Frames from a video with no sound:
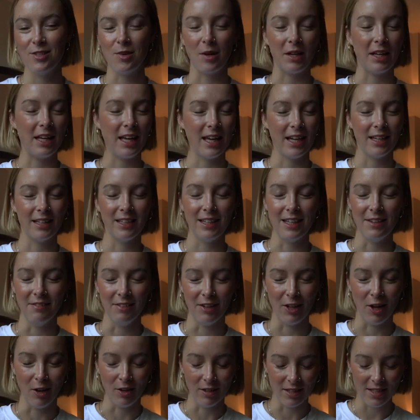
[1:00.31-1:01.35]
So I can't
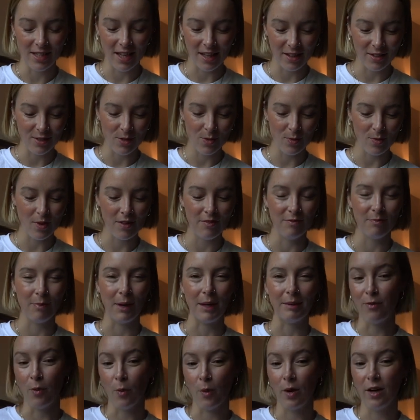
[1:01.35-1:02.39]
even go to Taylor Swift.
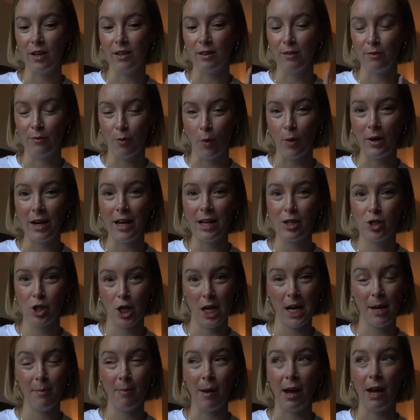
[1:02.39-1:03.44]
But for the four day
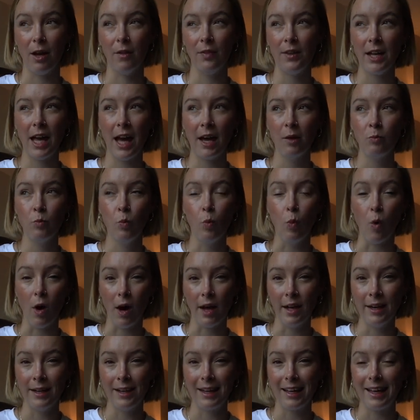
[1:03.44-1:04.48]
trip, I only had
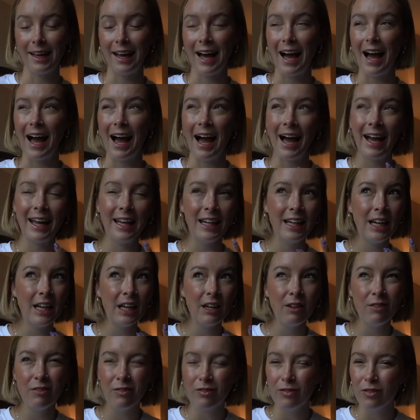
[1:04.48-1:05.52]
one kind
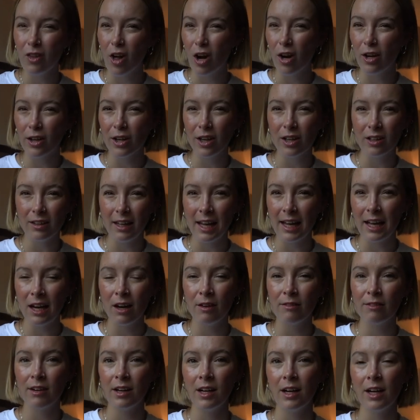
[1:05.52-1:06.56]
of longer
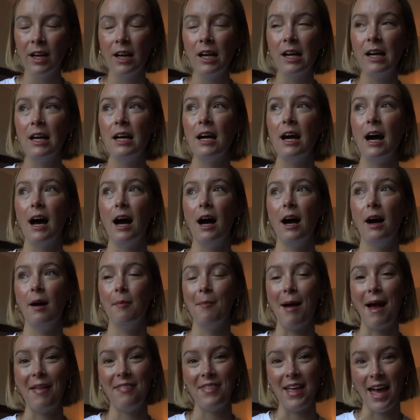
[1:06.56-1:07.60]
layover
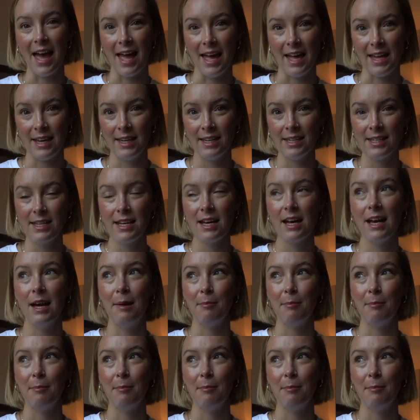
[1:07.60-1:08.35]
um, at the end.